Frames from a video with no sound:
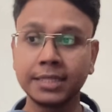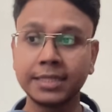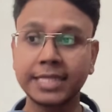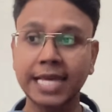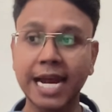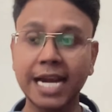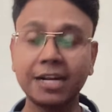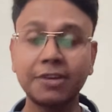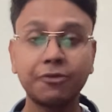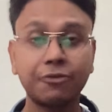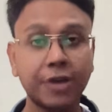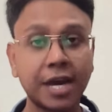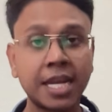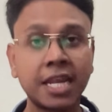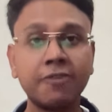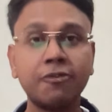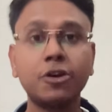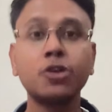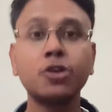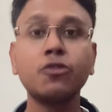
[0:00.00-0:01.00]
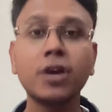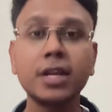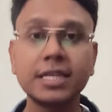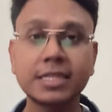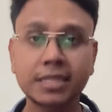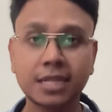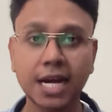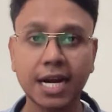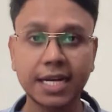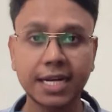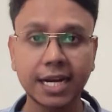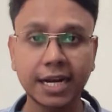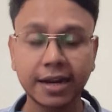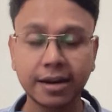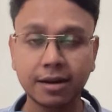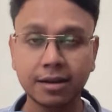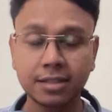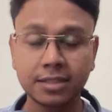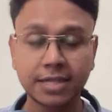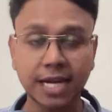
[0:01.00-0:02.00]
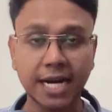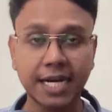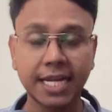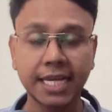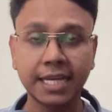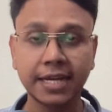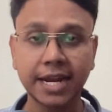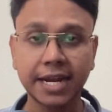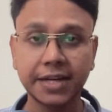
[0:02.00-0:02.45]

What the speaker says: that whenever you are starting